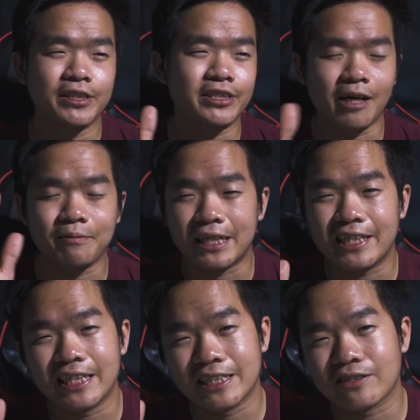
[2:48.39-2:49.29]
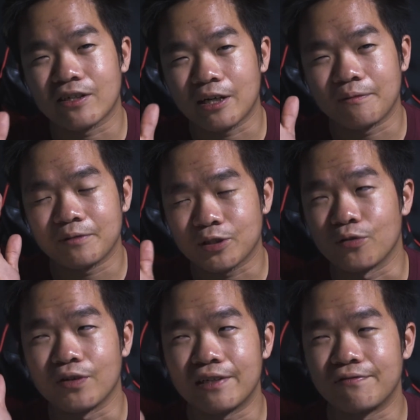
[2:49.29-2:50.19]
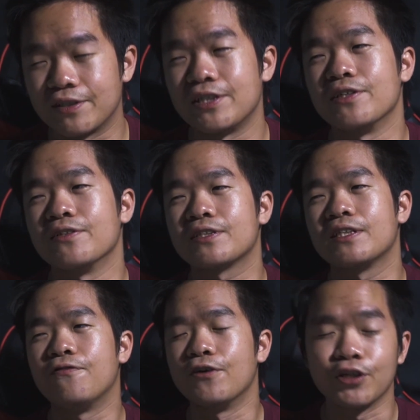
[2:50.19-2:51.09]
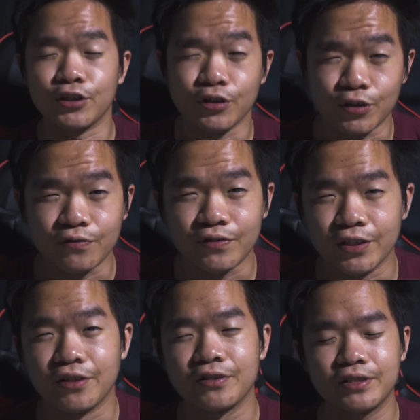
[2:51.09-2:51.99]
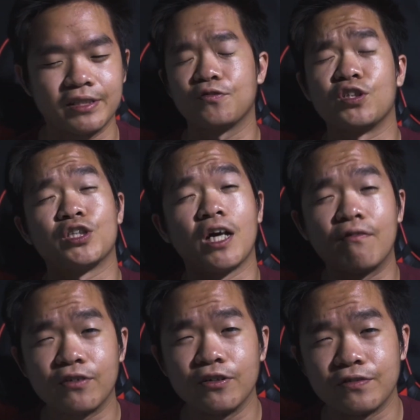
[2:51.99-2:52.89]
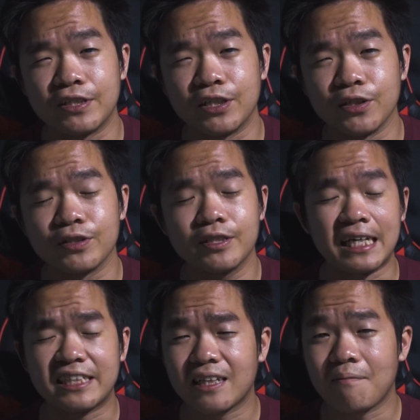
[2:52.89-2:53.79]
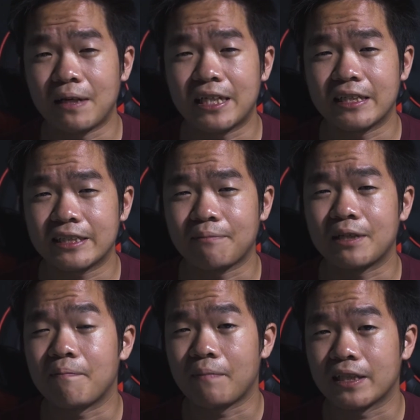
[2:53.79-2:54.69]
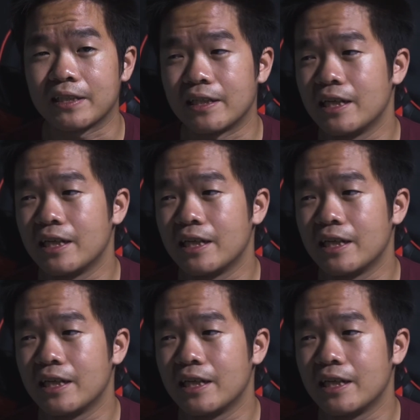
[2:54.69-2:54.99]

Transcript: Stop taking Instagram story videos for your YouTube videos, for your travel videos, and start making something better.